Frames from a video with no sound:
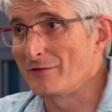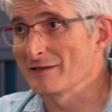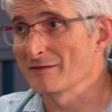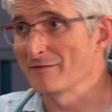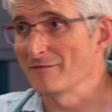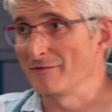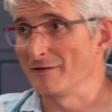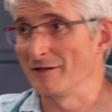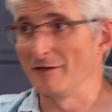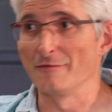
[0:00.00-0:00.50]
in,
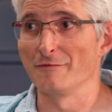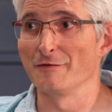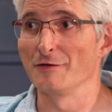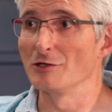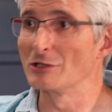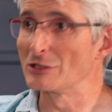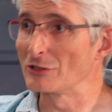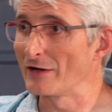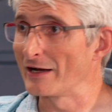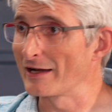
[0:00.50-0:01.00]
you know,
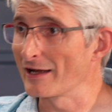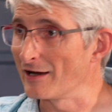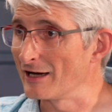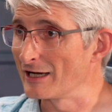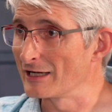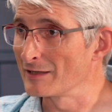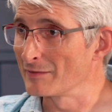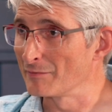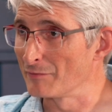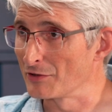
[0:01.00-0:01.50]
future
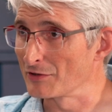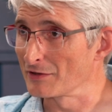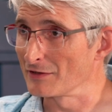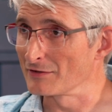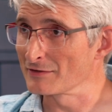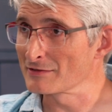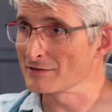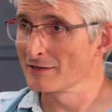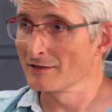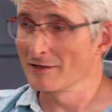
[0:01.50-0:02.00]
AI
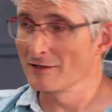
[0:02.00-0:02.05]
models.